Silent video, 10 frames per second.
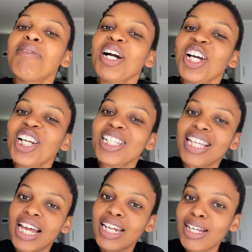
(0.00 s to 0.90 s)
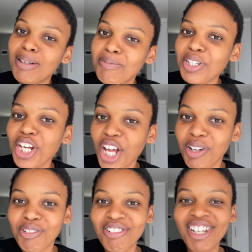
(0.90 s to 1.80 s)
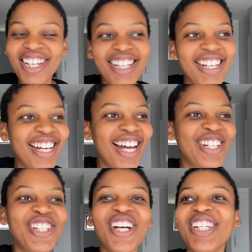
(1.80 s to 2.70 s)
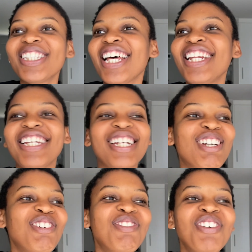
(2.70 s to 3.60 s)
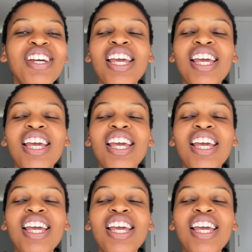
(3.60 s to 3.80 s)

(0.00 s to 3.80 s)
I gonna tell him? No, not telling him.